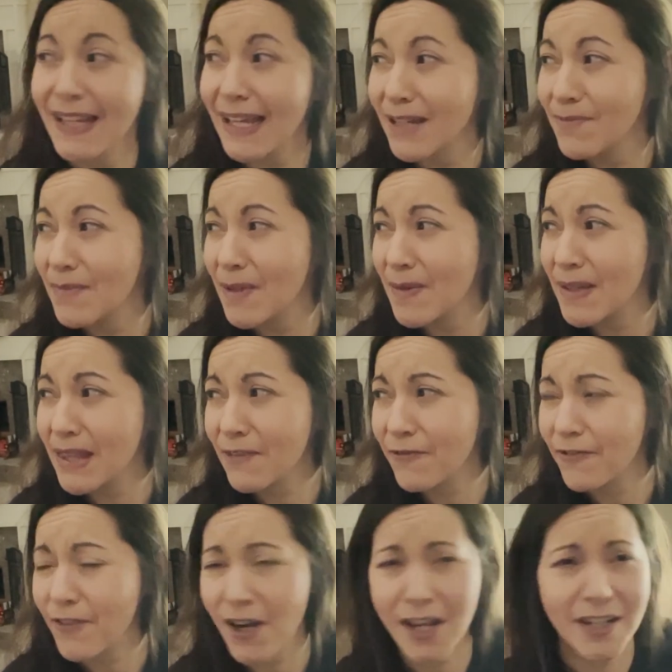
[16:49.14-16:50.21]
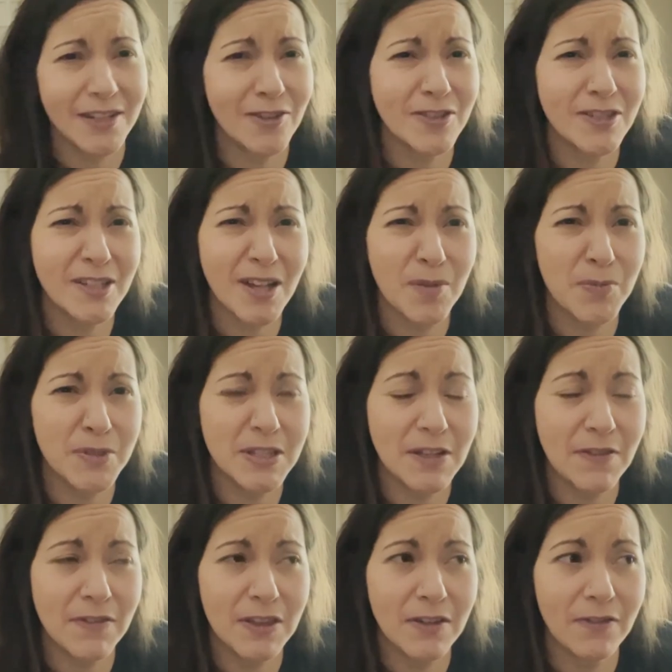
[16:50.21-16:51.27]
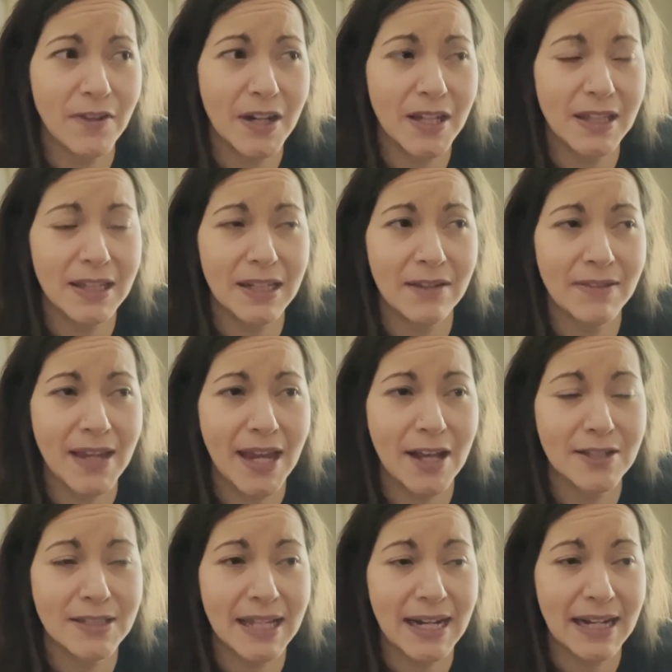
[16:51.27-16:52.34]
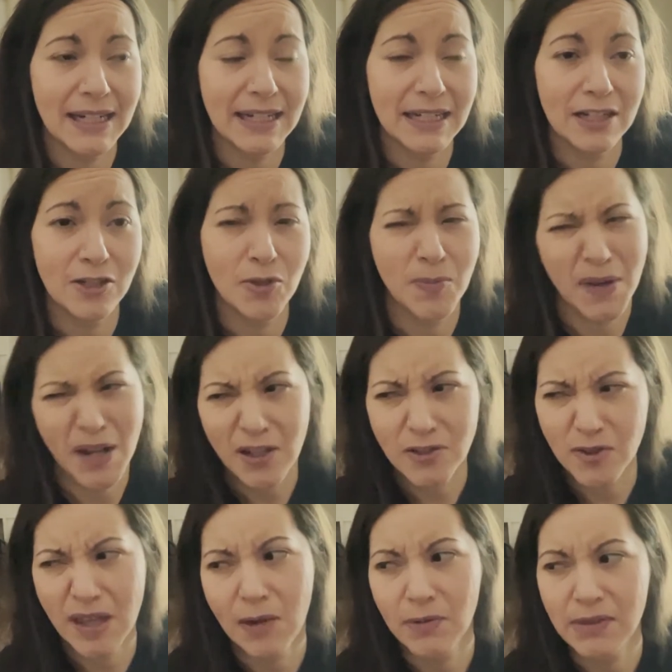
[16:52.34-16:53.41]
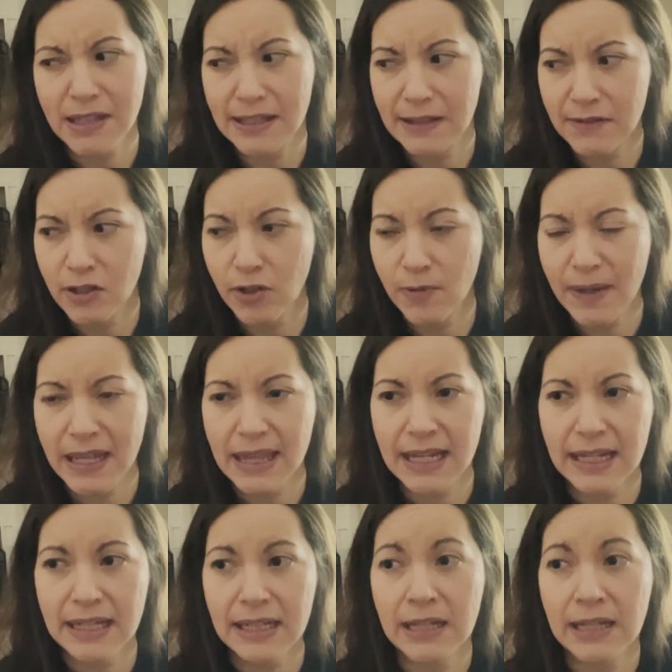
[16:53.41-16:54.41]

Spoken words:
And maybe the front, there's a couple stuff in the front of the house that I need to do, but I'll do that with the living room, I think.